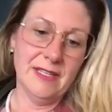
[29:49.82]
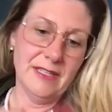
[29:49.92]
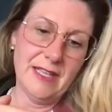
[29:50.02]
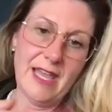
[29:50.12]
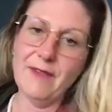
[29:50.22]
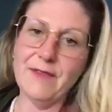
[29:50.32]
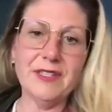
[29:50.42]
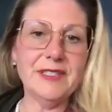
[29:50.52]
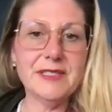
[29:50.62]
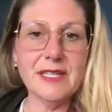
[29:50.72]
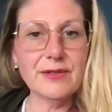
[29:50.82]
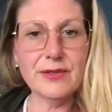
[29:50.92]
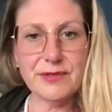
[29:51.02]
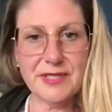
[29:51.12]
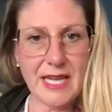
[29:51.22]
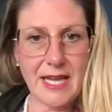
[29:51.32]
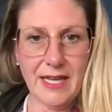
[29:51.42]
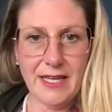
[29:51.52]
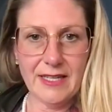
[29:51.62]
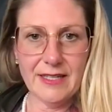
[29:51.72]
every single
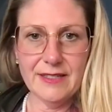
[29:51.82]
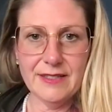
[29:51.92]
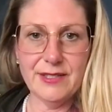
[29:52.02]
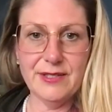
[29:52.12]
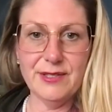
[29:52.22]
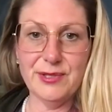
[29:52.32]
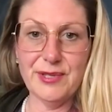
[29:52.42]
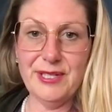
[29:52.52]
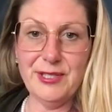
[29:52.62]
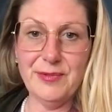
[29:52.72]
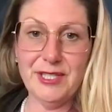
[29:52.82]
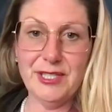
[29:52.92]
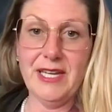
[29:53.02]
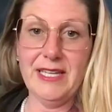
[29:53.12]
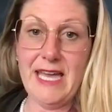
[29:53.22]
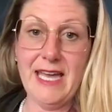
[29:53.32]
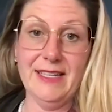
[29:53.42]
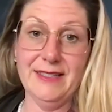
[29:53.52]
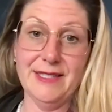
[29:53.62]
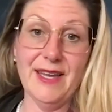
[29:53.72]
day to the degree to which I
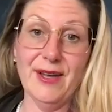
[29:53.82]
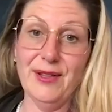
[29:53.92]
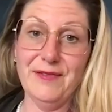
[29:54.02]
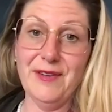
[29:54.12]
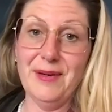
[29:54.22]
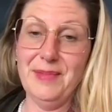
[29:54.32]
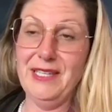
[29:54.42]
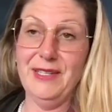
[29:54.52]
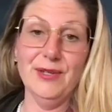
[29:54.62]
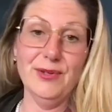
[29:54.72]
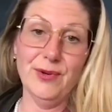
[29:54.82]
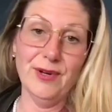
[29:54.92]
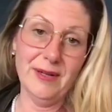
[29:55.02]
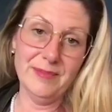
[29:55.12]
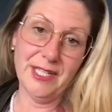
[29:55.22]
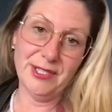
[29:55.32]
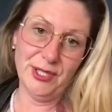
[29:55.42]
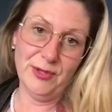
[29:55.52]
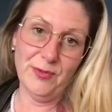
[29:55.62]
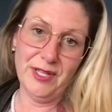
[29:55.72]
can't tell if I'm here or I'm
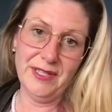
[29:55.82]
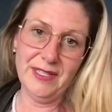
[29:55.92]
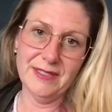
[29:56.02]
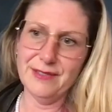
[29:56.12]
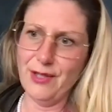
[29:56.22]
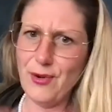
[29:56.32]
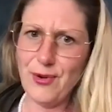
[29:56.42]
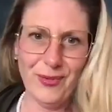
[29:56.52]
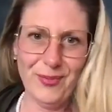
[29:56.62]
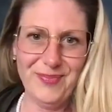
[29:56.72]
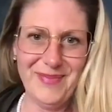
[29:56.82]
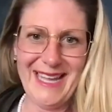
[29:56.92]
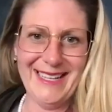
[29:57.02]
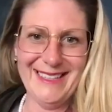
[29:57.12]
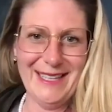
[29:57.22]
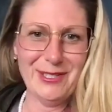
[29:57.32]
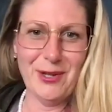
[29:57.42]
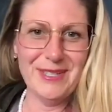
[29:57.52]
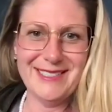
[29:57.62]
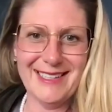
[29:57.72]
touching the oneness. No, man, like
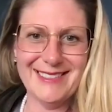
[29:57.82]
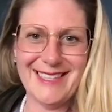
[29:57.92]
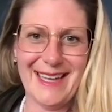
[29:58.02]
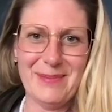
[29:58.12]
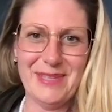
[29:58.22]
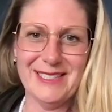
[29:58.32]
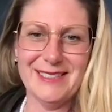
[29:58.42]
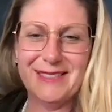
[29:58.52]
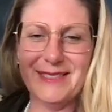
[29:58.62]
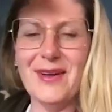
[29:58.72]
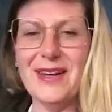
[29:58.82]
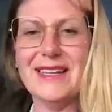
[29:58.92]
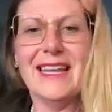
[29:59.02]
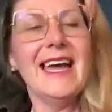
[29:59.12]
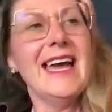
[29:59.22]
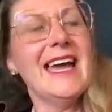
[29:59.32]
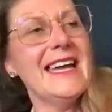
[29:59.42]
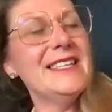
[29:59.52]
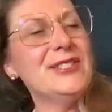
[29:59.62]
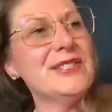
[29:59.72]
no one does that because
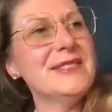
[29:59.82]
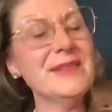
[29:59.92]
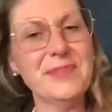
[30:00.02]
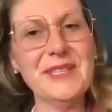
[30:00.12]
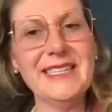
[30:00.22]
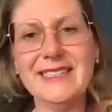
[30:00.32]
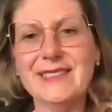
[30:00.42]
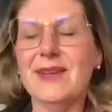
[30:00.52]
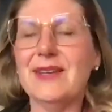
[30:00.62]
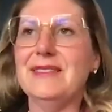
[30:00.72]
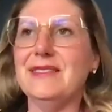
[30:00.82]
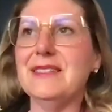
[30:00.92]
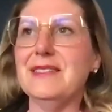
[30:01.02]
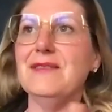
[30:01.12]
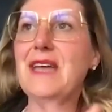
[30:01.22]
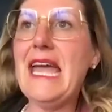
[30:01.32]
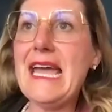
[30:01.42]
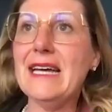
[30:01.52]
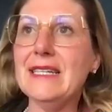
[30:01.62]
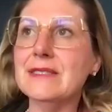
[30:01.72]
it just simply is not addictive.
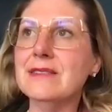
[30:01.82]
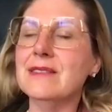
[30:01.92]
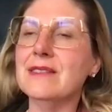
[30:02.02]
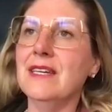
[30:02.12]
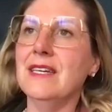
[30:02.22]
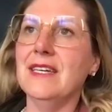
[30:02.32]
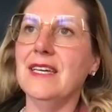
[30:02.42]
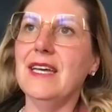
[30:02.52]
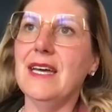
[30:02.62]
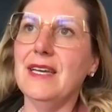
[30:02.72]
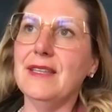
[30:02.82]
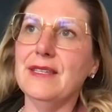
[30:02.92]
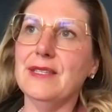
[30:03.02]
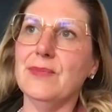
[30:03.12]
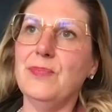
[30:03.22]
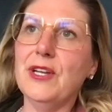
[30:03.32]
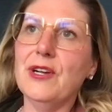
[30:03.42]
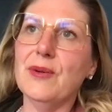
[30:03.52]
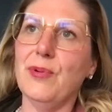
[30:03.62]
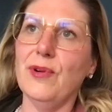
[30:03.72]
And I think the
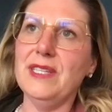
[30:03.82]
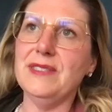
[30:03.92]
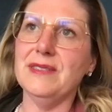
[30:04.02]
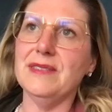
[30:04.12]
bigger point is